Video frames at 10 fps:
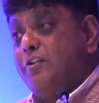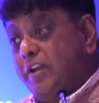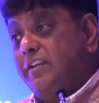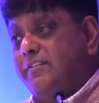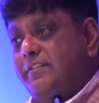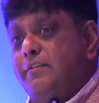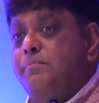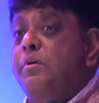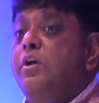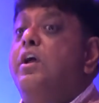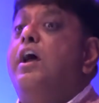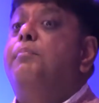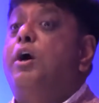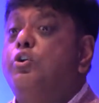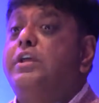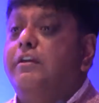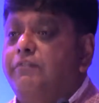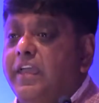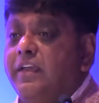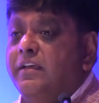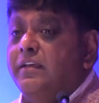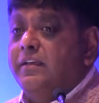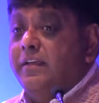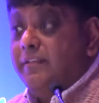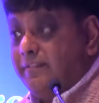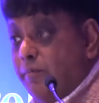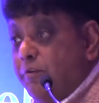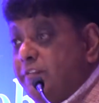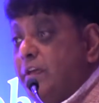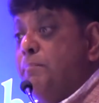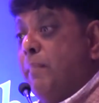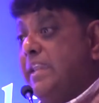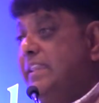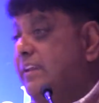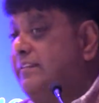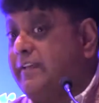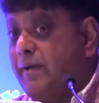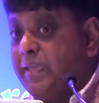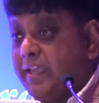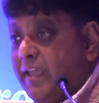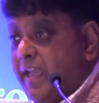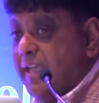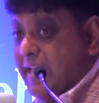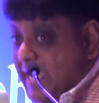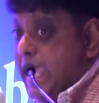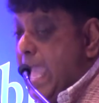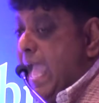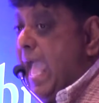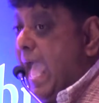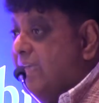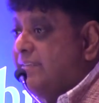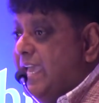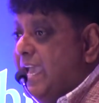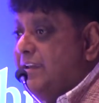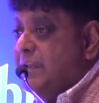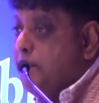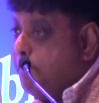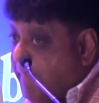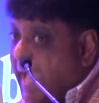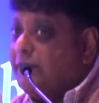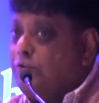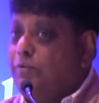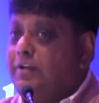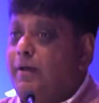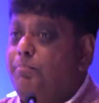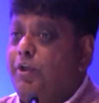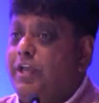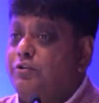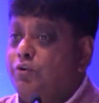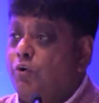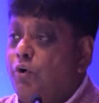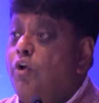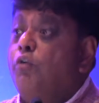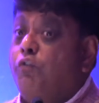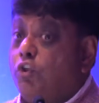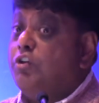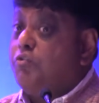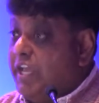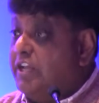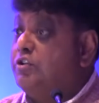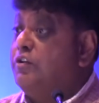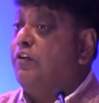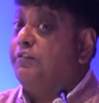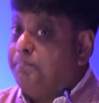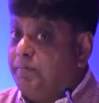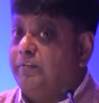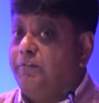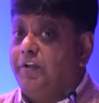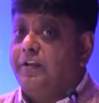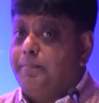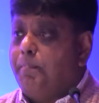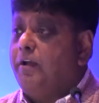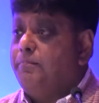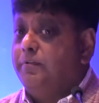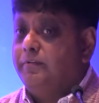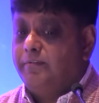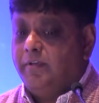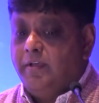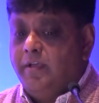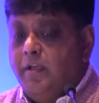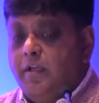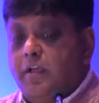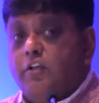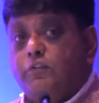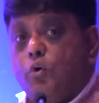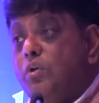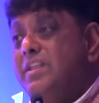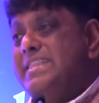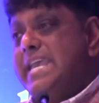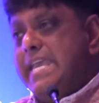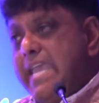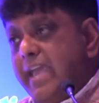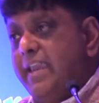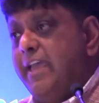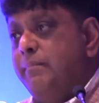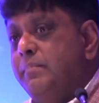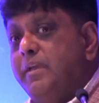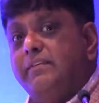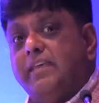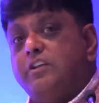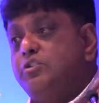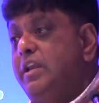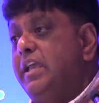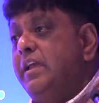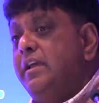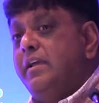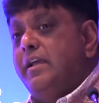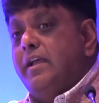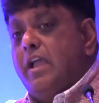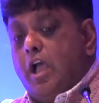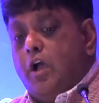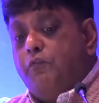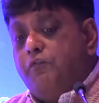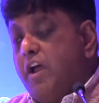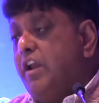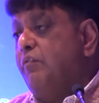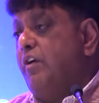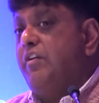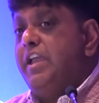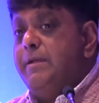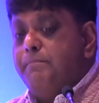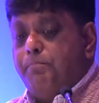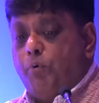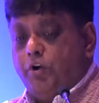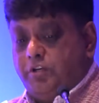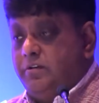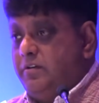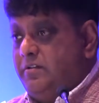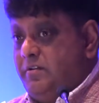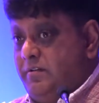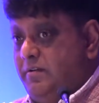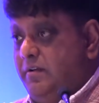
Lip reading: criticism about giving some of the money that is coming as aid back to the WHO for the creation of specific departments. So the ELM is actually a very, very important